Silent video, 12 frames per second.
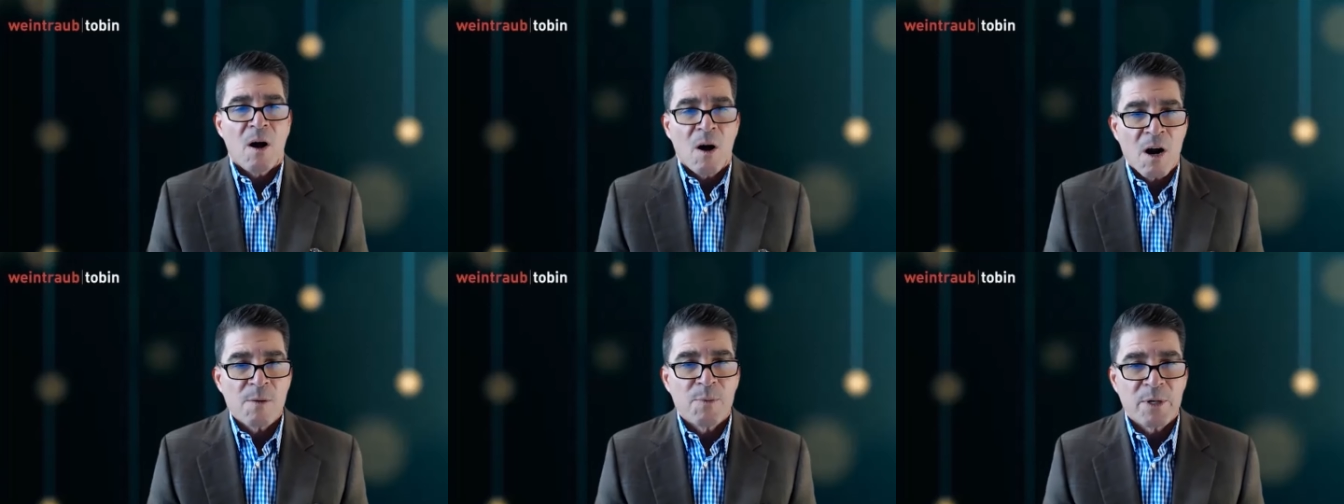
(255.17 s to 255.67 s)

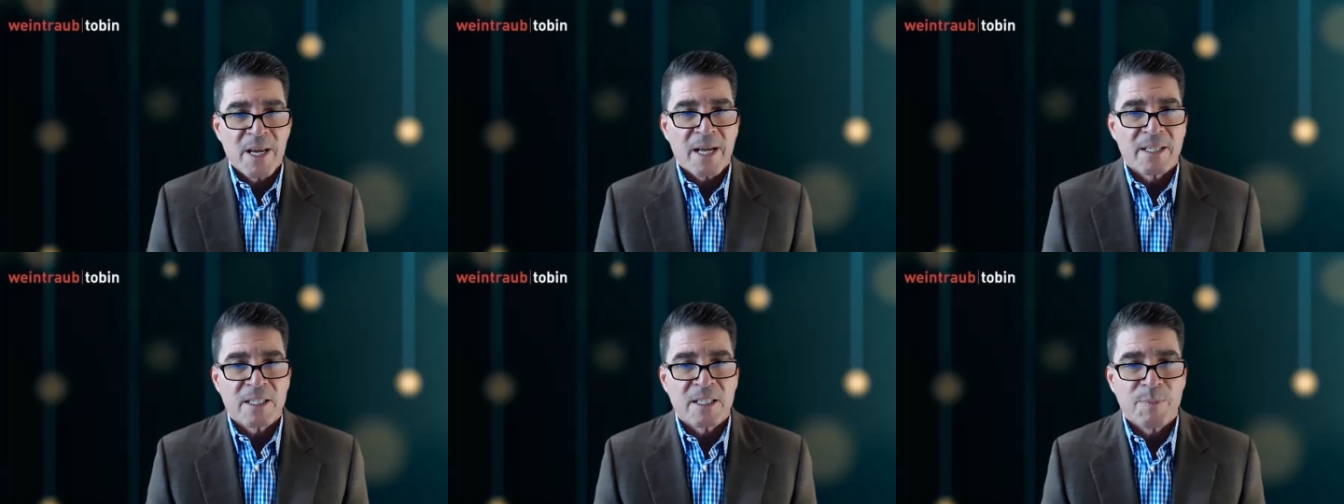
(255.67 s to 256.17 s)
are
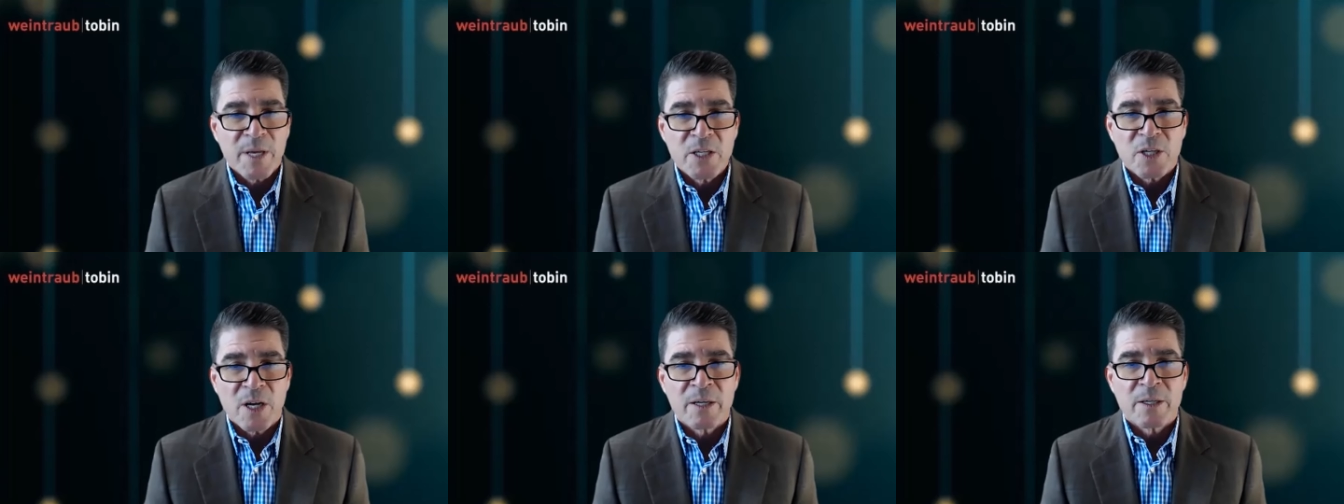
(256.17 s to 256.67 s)
protected
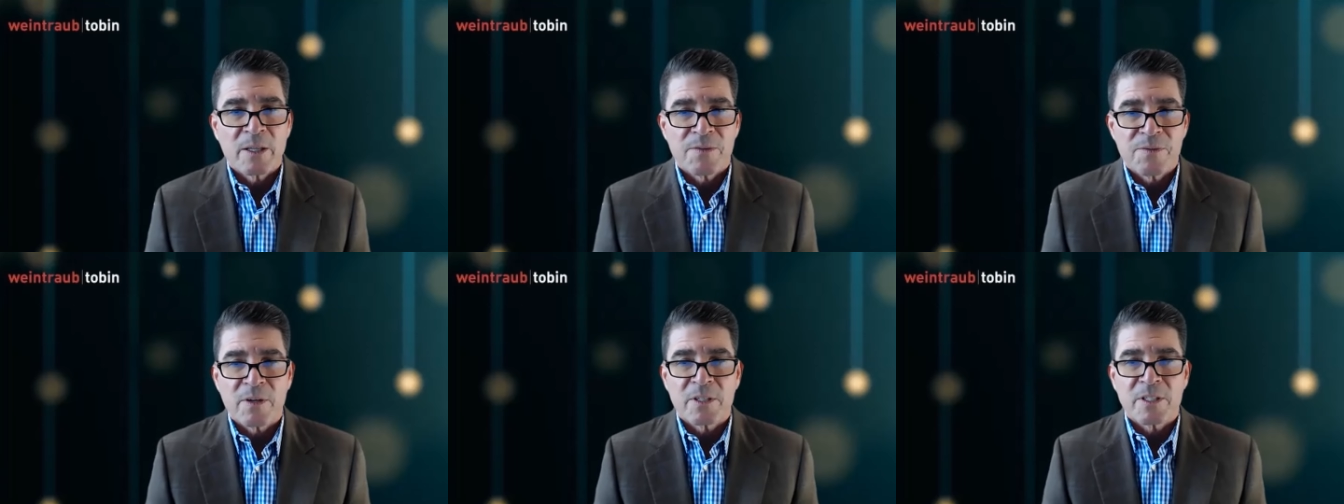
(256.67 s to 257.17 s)
speech under the
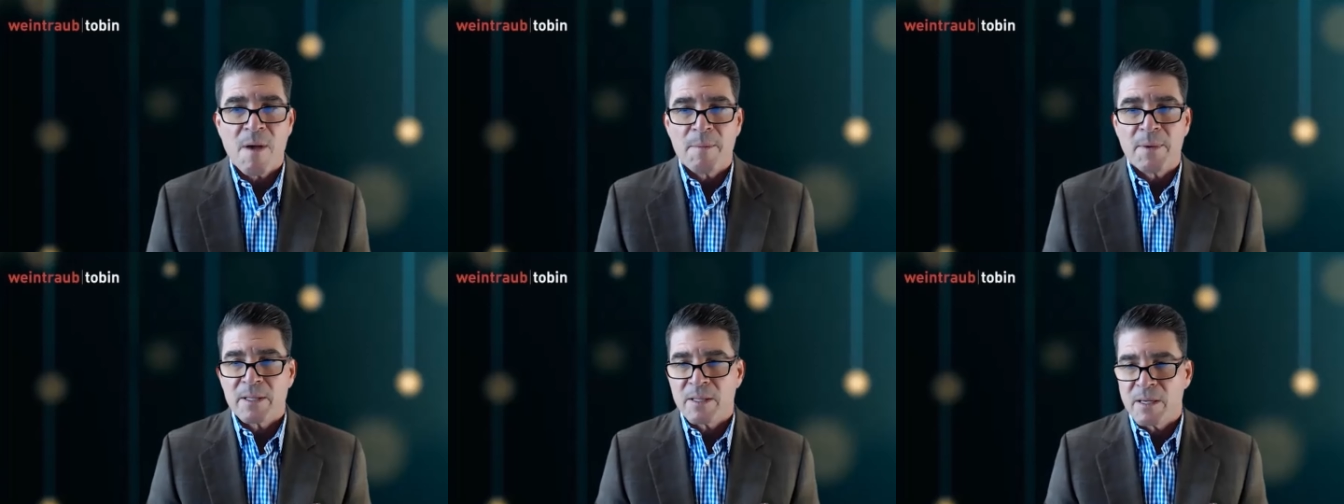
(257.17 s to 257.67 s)
First Amendment.